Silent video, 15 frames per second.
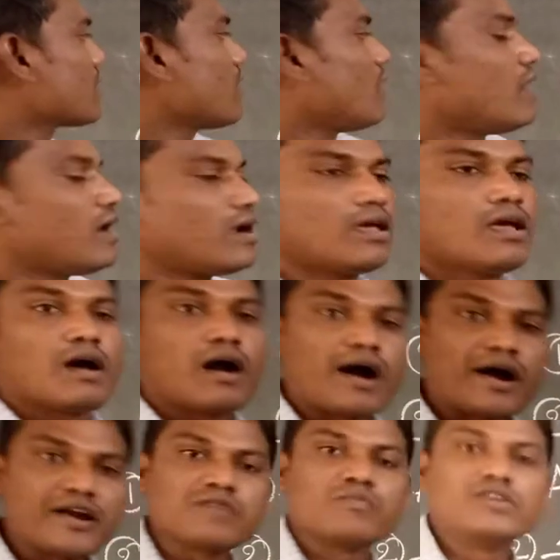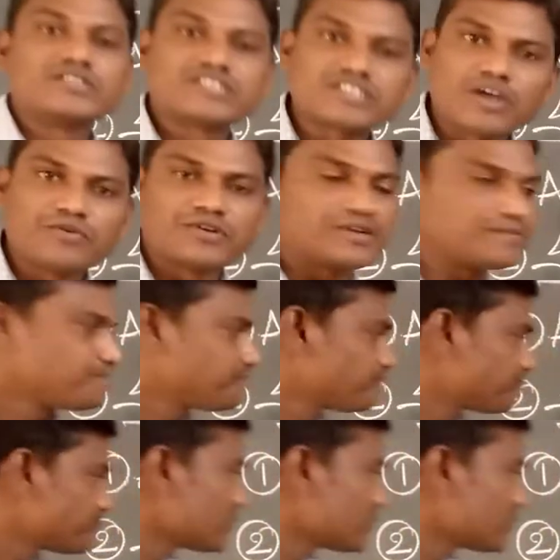called audible sound.